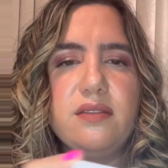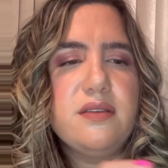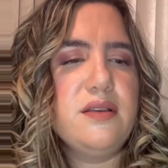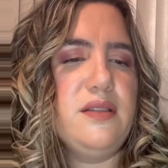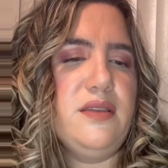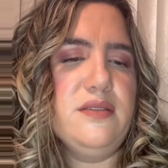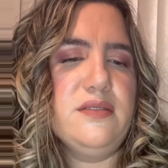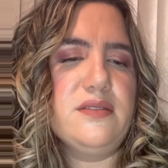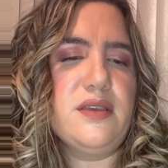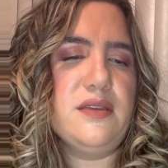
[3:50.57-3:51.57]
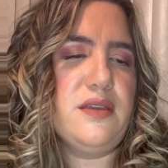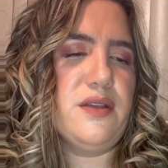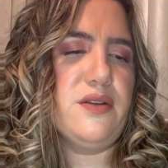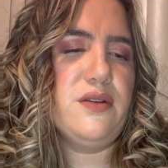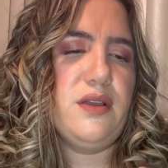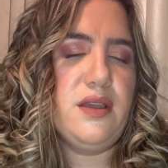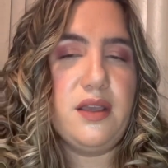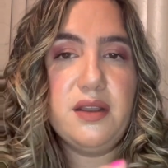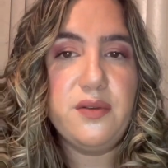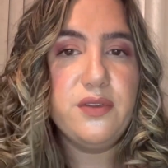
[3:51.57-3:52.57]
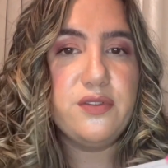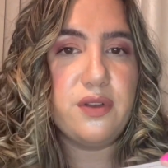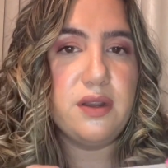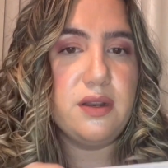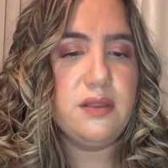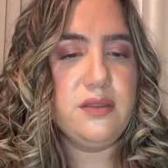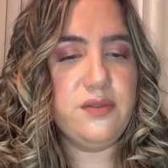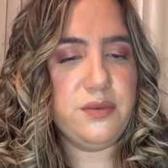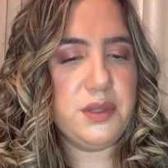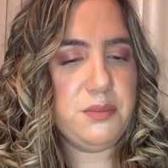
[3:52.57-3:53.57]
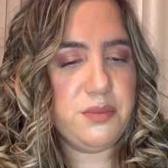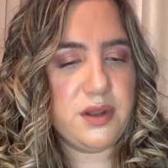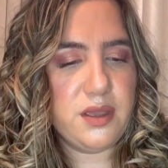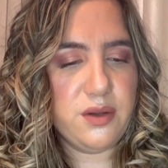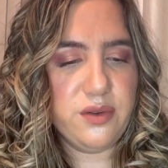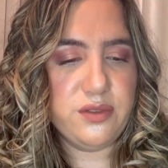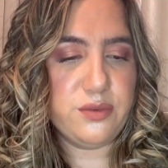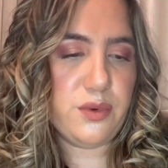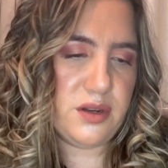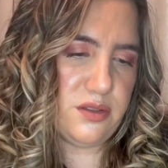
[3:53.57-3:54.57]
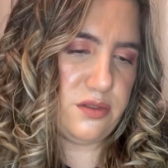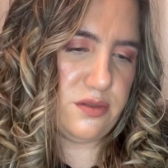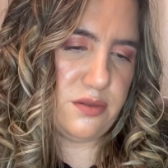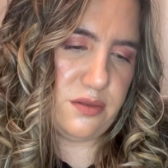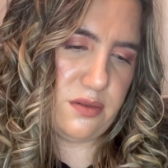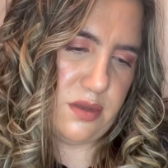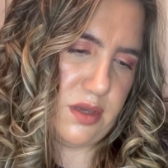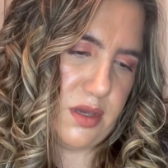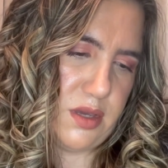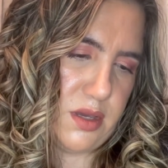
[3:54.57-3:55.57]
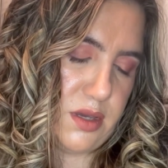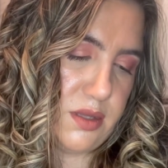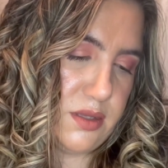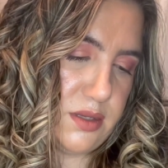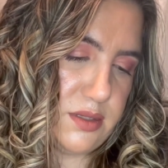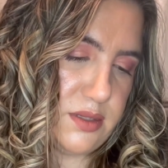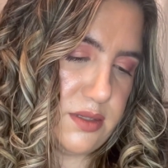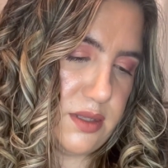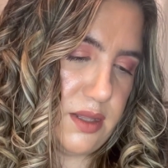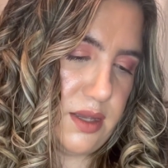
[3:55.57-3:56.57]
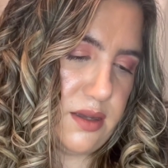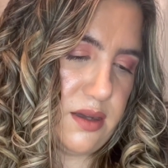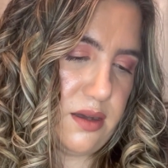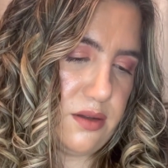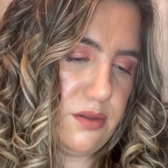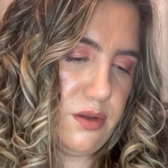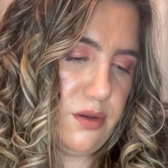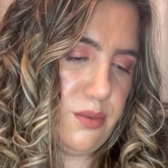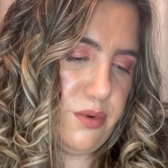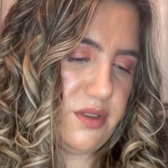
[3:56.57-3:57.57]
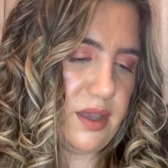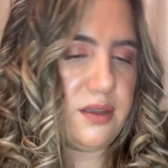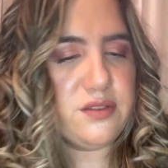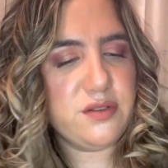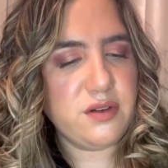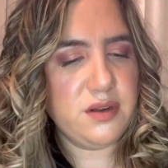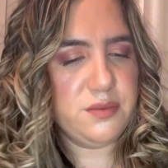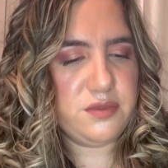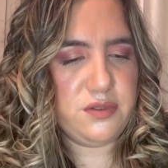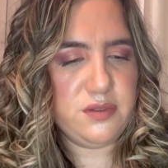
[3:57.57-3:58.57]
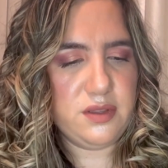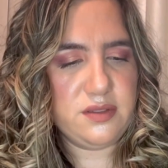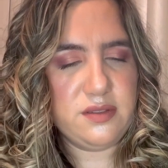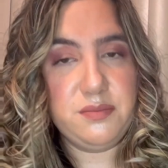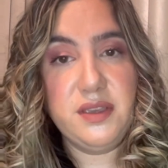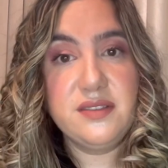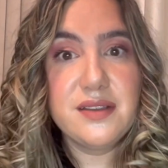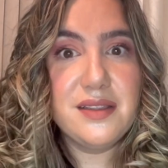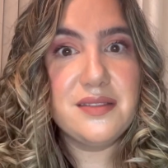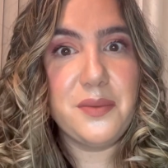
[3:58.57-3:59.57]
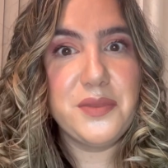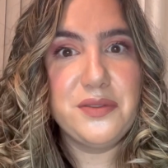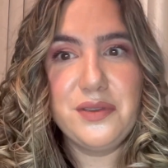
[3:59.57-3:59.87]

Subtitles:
Clean Skincare, and I never tried anything from them, but I always wanted to. This is like a Glow Protect Serum, so this is basically something to